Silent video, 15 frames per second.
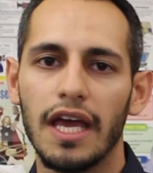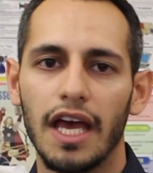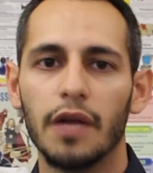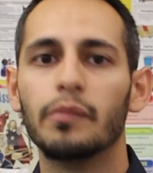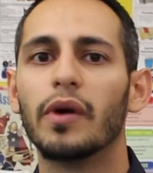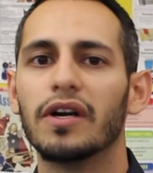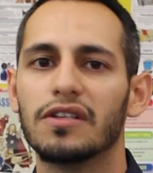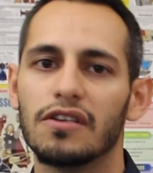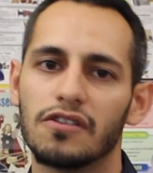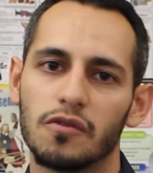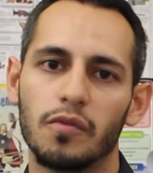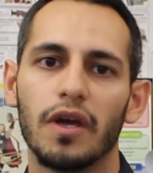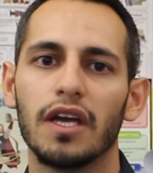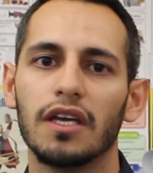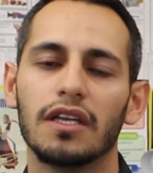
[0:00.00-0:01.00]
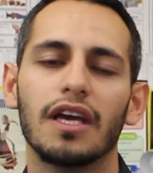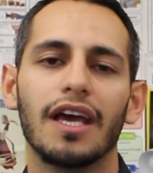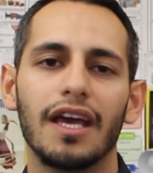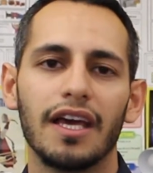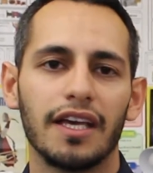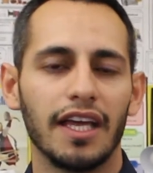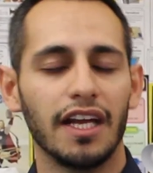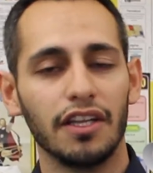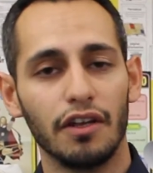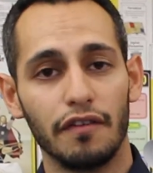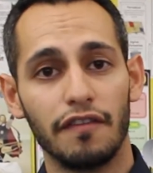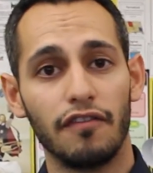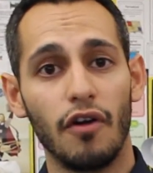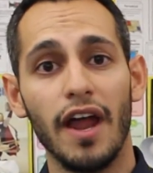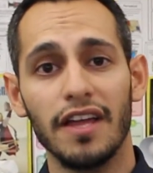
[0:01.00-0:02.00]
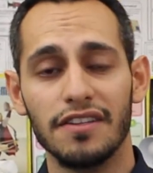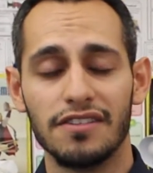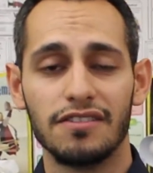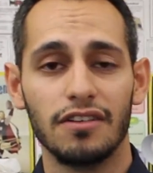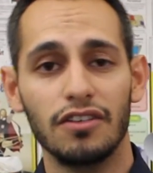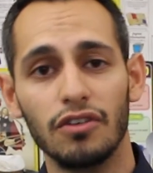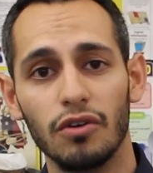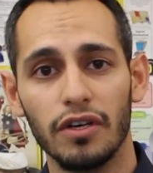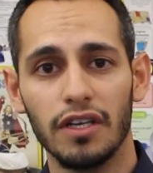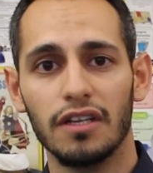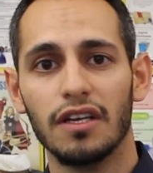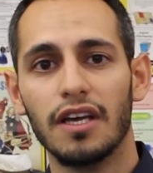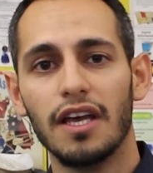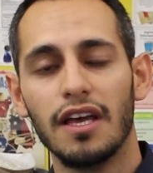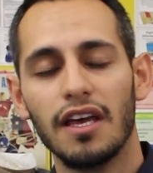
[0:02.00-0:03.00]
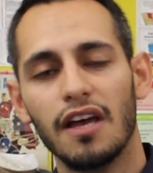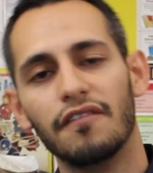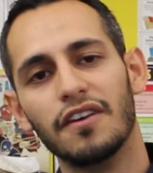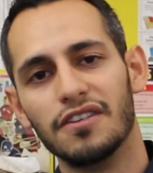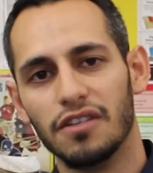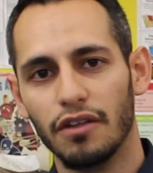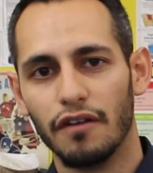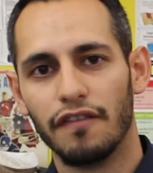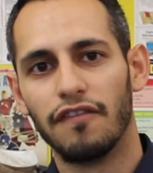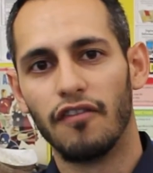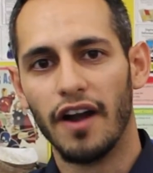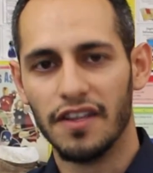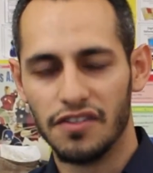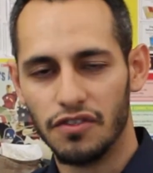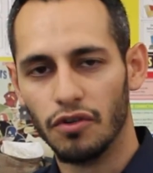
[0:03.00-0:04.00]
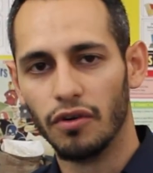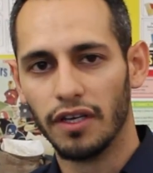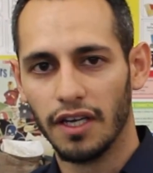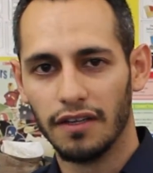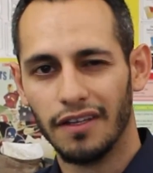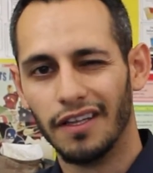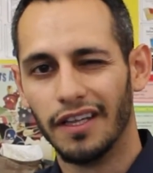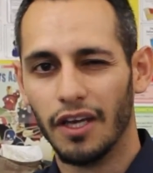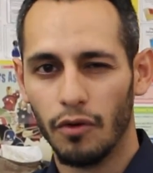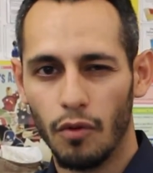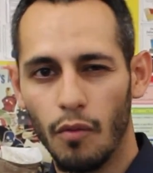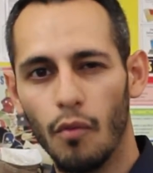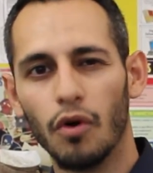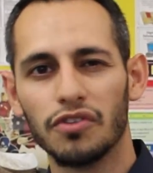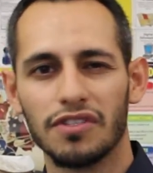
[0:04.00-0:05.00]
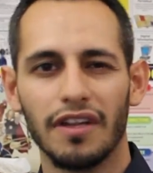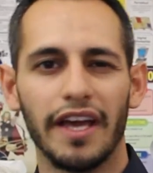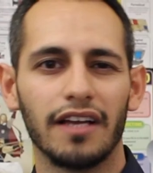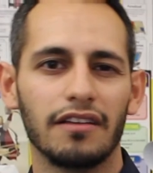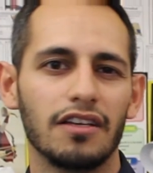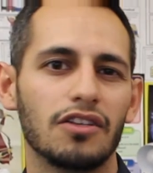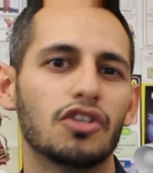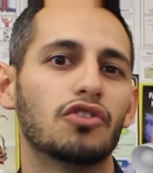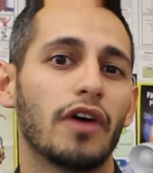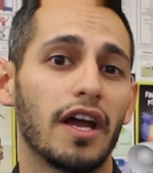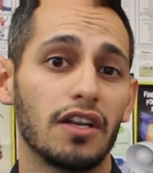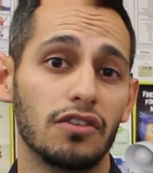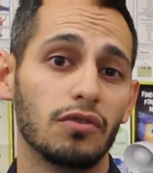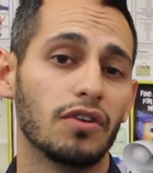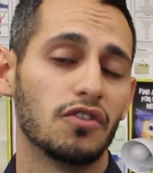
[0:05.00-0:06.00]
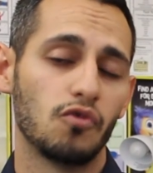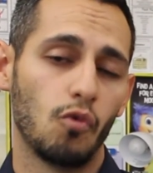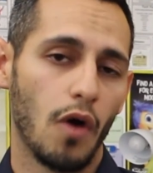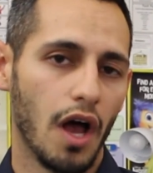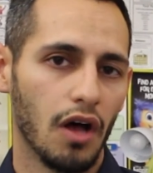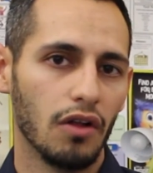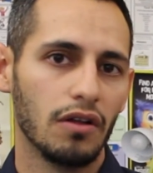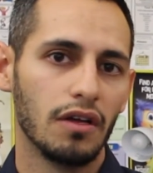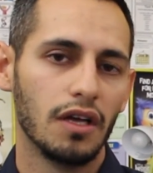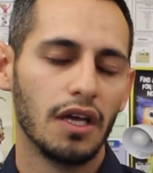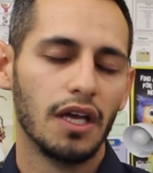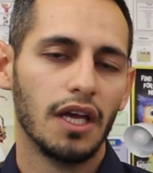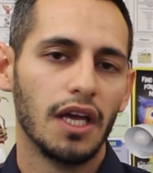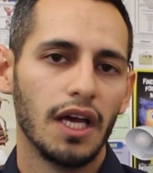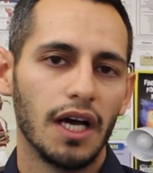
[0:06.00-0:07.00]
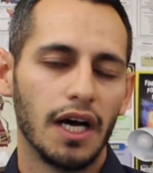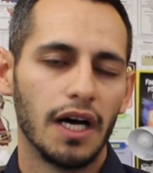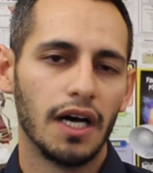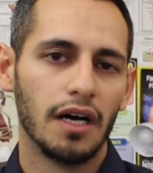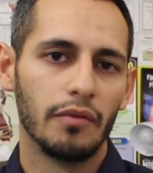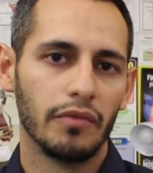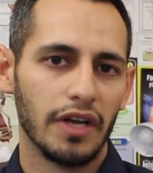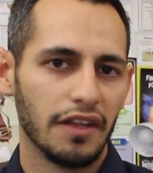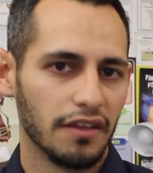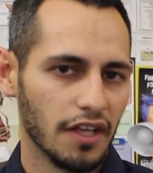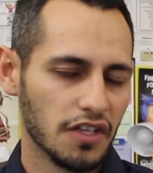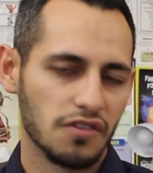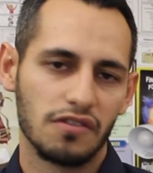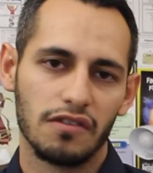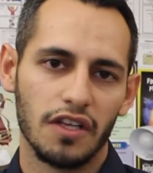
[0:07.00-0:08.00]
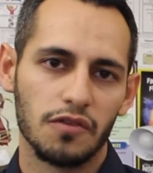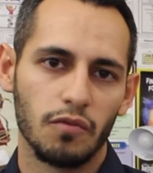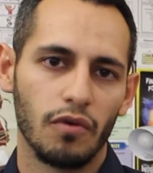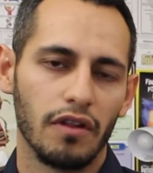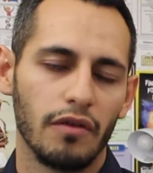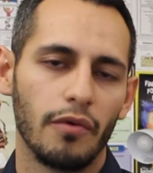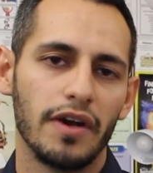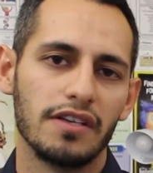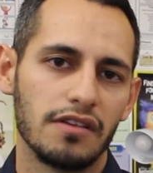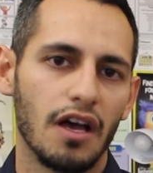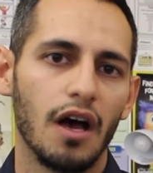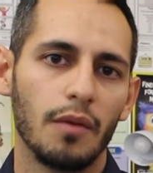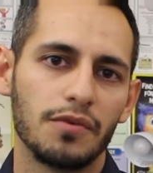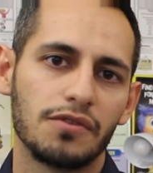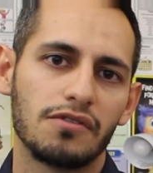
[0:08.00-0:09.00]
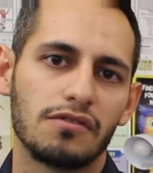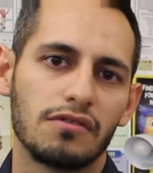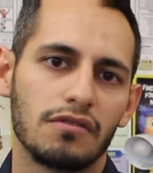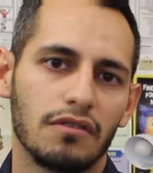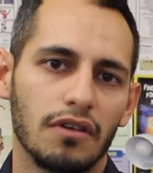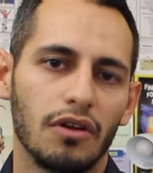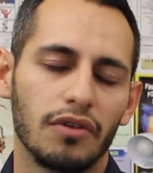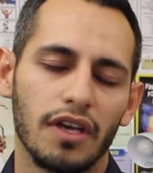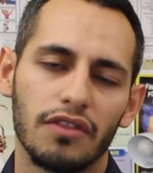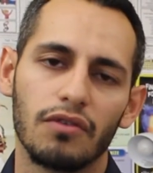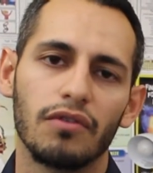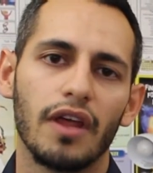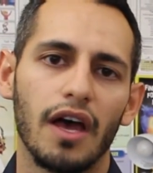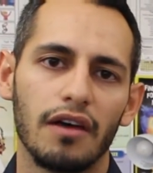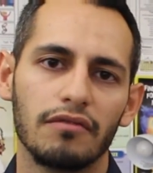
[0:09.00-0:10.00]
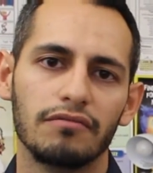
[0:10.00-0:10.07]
and participate, getting their friends to do it. If they see their friends doing it, then they will most likely try to do it as well. And I think that's one of the ways that helps get through that.